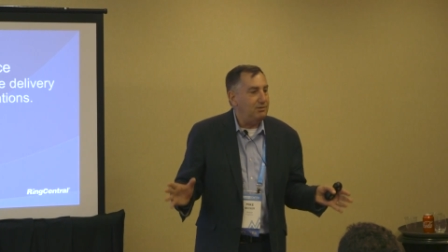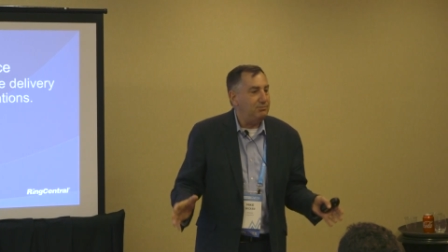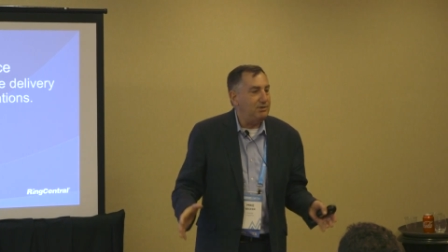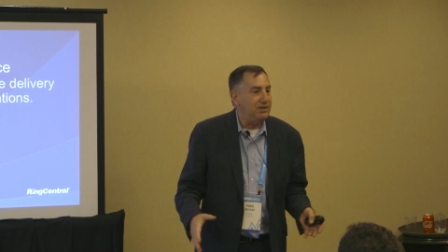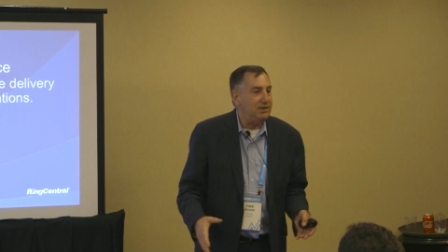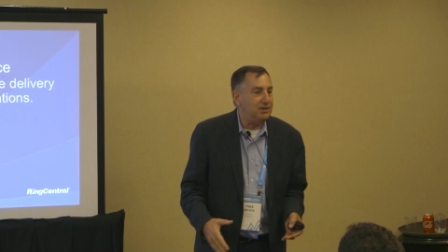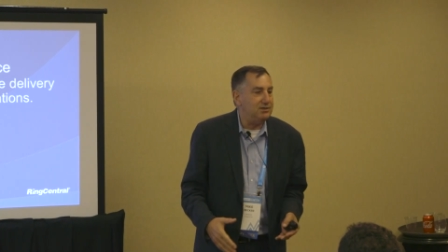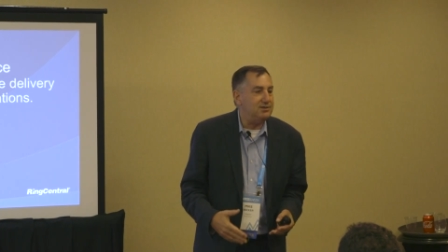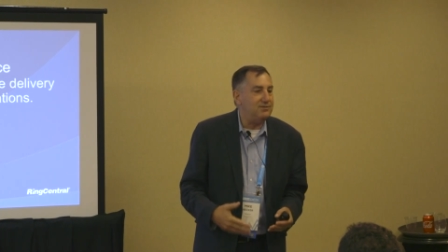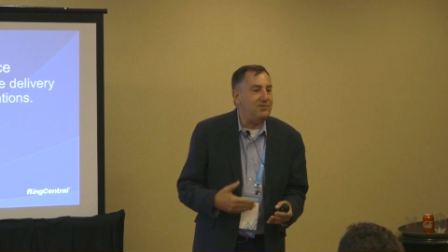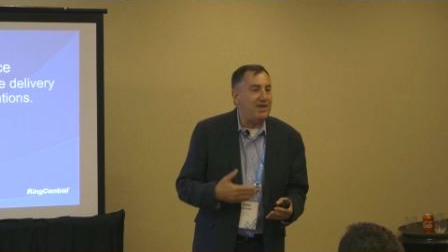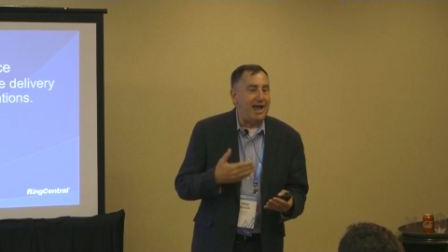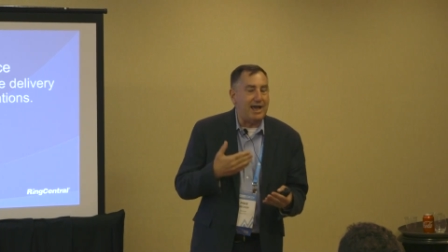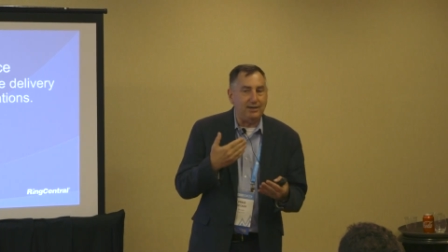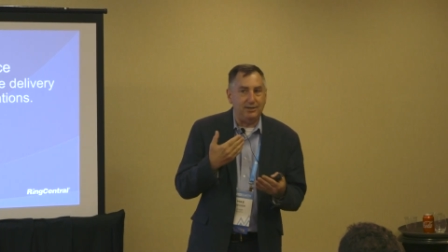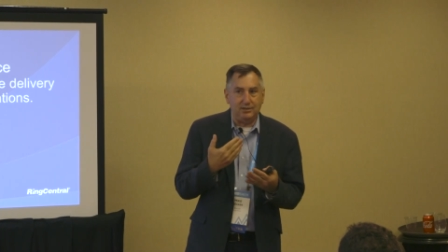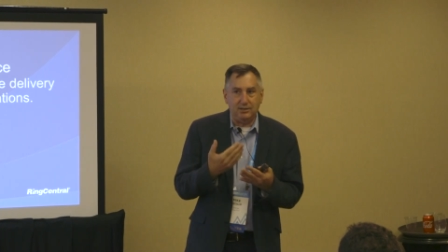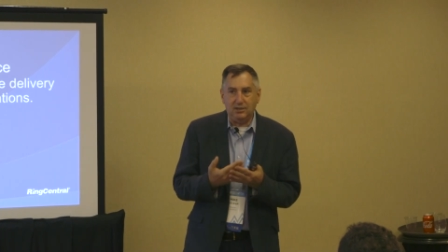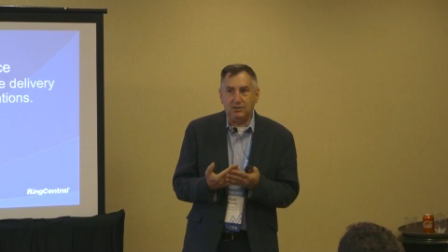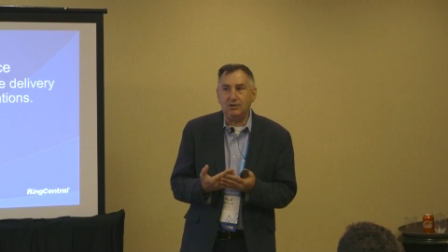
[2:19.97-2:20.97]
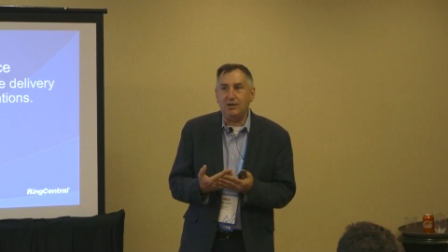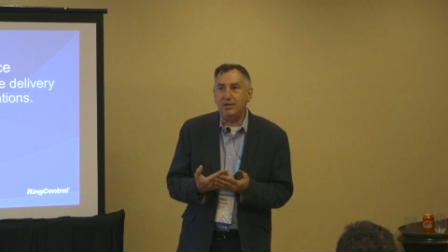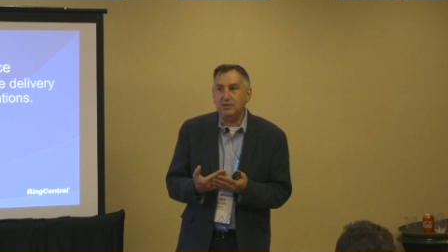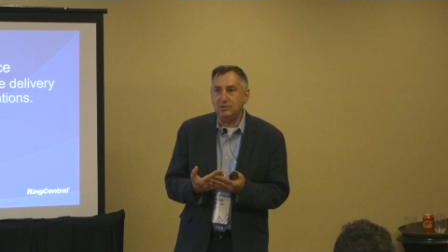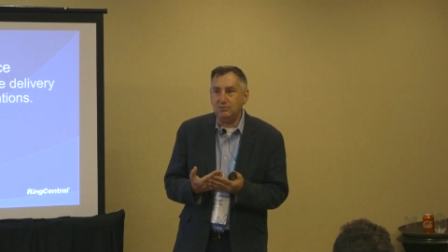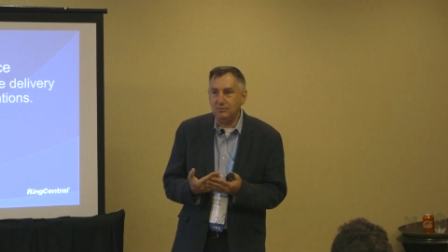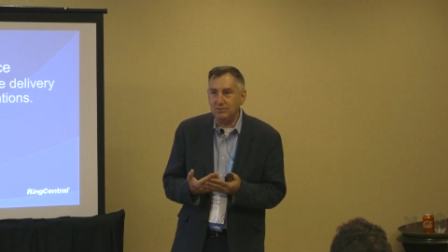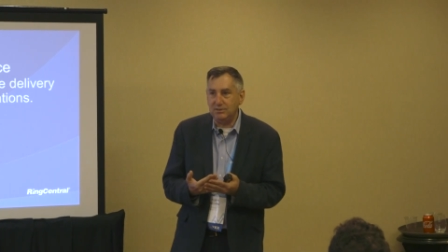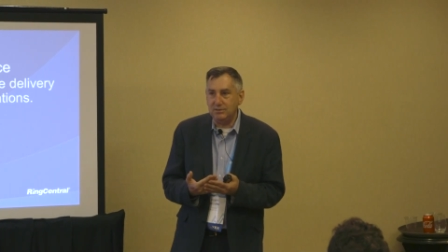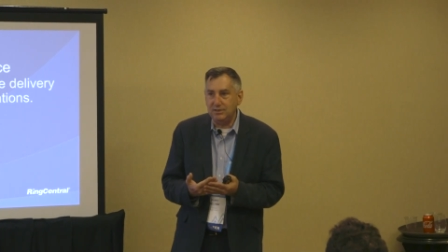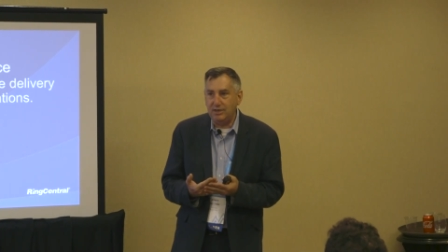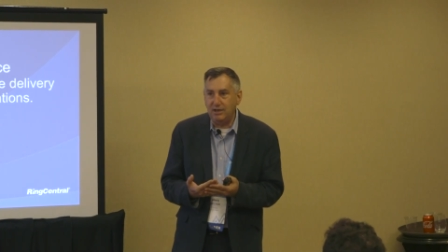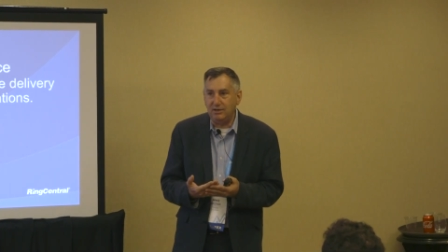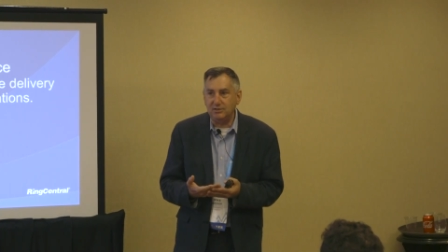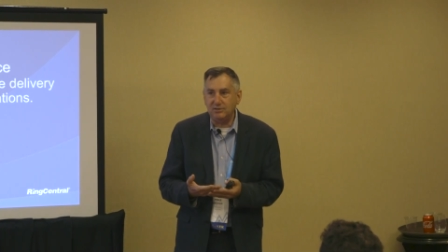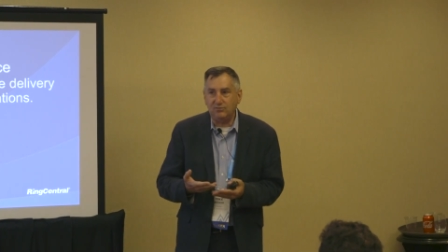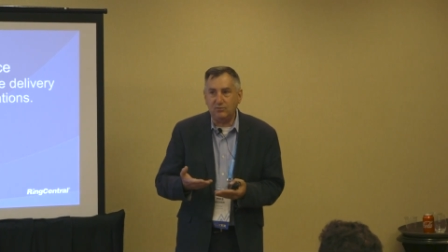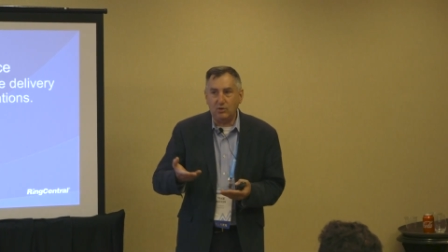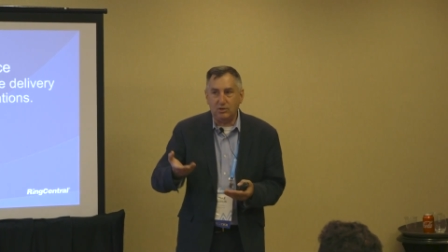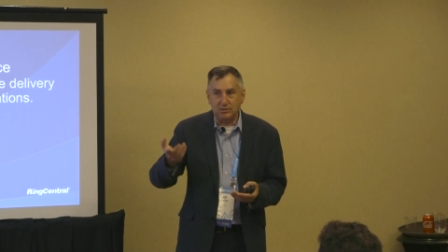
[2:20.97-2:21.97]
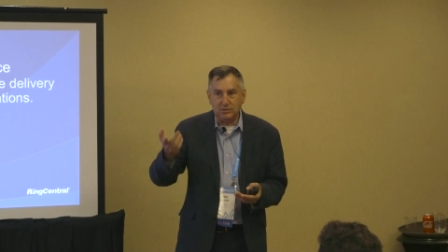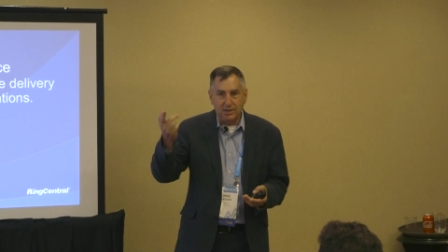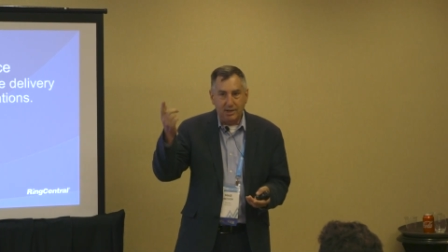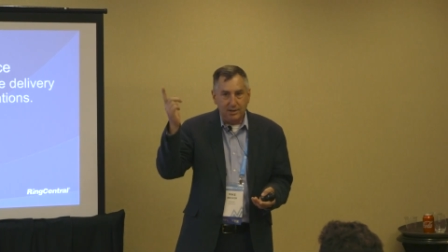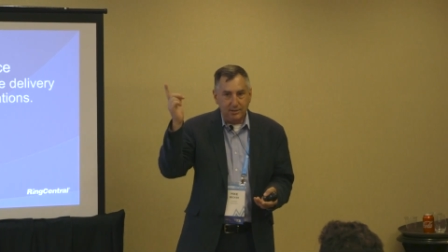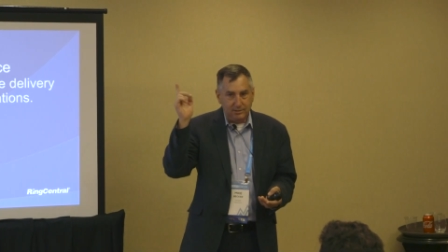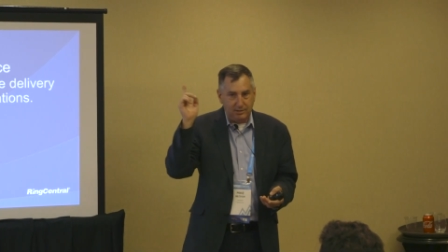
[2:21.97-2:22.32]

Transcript: Because of that integration with Salesforce,